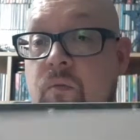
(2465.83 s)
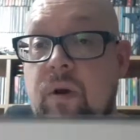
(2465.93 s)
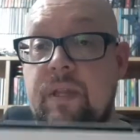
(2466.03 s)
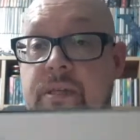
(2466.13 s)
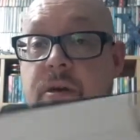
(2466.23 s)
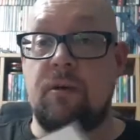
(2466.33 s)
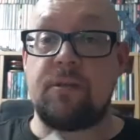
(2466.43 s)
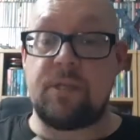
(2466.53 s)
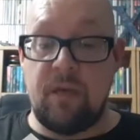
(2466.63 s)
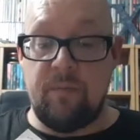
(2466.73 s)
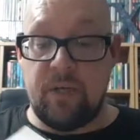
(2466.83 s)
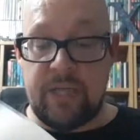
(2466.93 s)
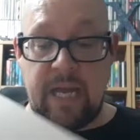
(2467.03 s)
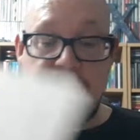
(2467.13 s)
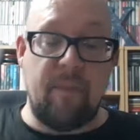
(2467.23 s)
why this cost so much.
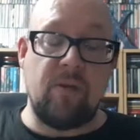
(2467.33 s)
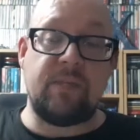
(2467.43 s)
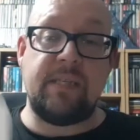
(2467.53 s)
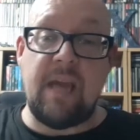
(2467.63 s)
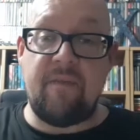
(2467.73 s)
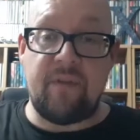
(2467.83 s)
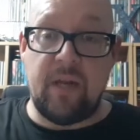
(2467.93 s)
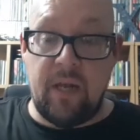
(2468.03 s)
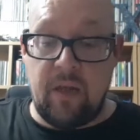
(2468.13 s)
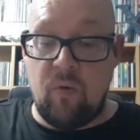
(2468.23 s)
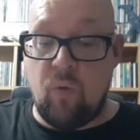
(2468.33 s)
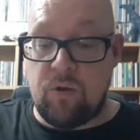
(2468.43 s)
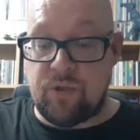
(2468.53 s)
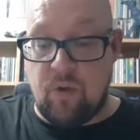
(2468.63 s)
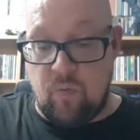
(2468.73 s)
It most definitely
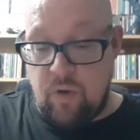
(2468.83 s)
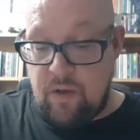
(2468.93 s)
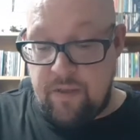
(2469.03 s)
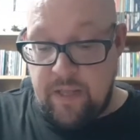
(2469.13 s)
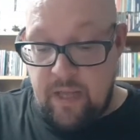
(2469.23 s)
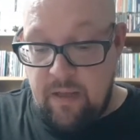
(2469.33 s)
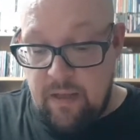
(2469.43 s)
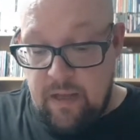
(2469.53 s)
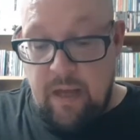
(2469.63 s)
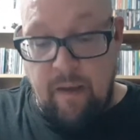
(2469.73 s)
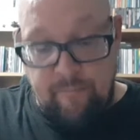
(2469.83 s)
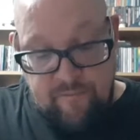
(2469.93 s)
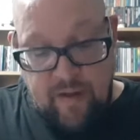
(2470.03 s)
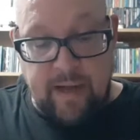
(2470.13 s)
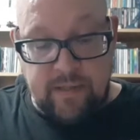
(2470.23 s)
was not worth it. In
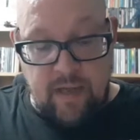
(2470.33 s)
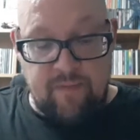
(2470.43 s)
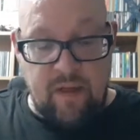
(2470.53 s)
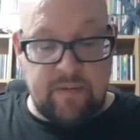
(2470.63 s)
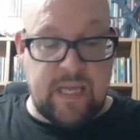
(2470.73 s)
fact, if there was